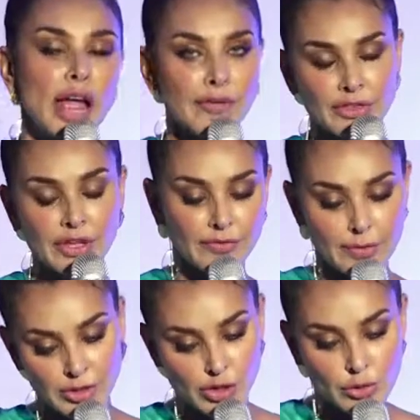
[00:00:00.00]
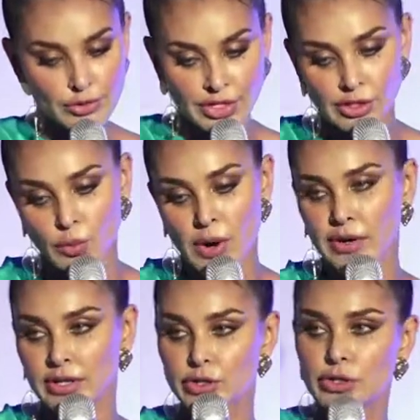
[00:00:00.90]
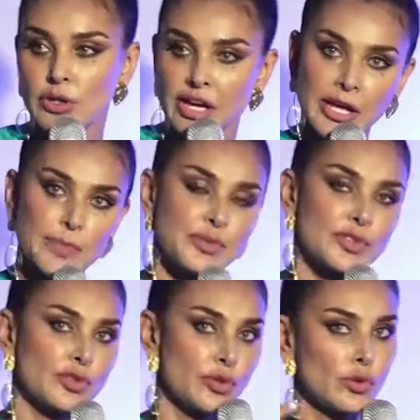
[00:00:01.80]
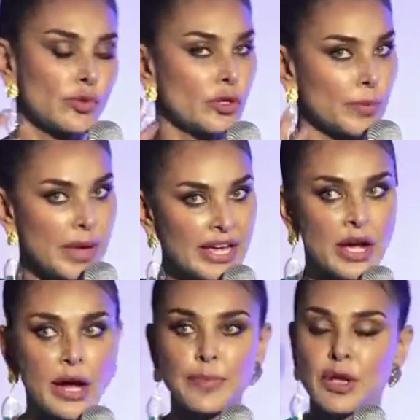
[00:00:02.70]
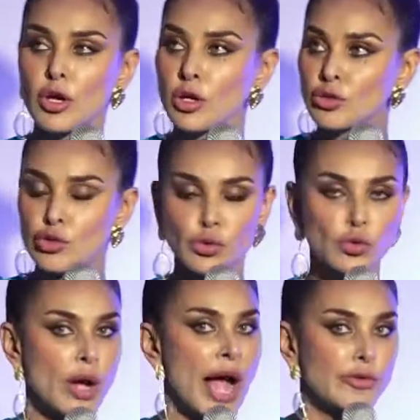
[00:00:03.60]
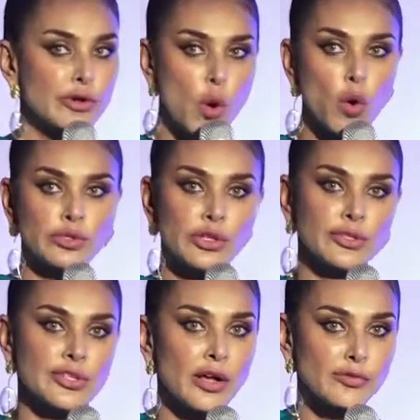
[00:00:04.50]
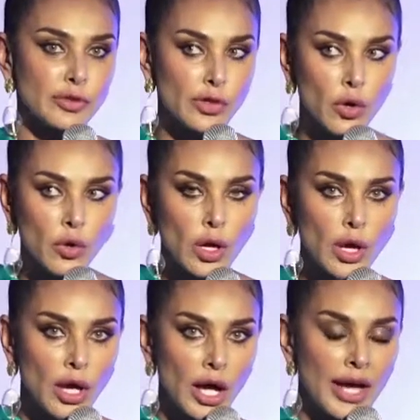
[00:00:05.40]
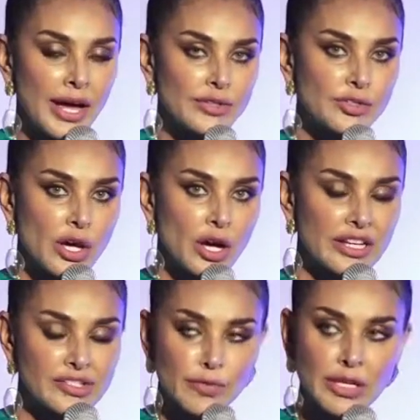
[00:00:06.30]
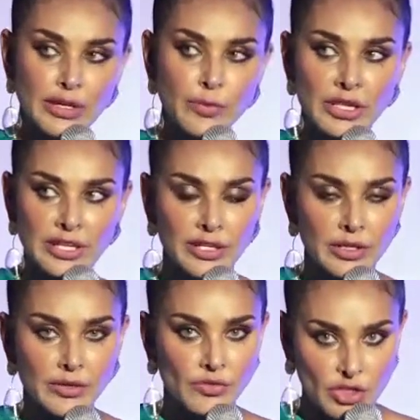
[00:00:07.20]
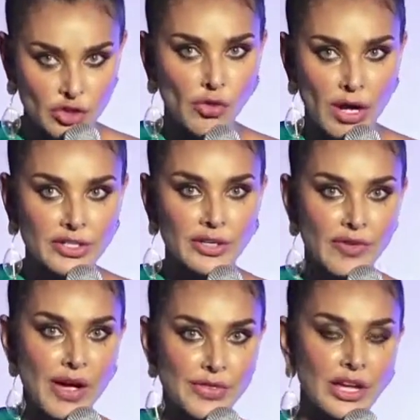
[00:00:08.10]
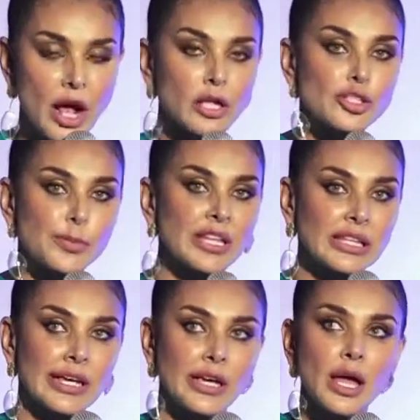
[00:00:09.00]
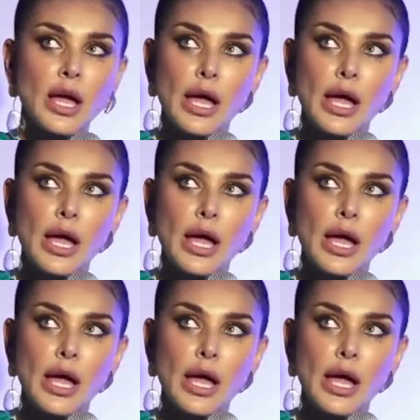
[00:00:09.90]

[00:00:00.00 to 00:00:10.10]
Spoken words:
Everything from the shoes that you're wearing to your hips to your makeup to how you hold yourself, you know. And it's really, really destructive, I think, ultimately.